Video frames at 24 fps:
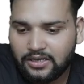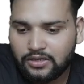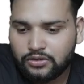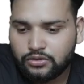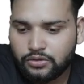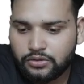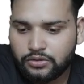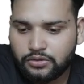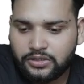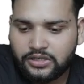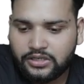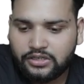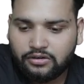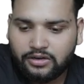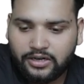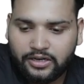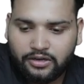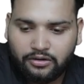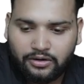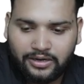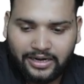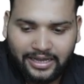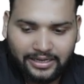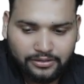So you need to
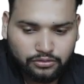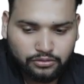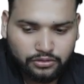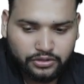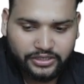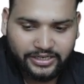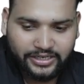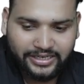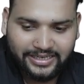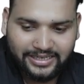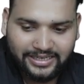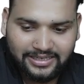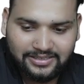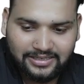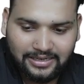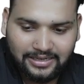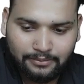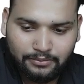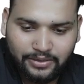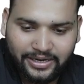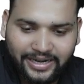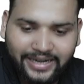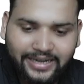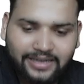click on associate
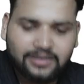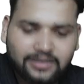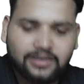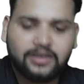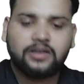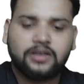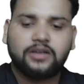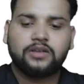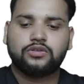exam, right?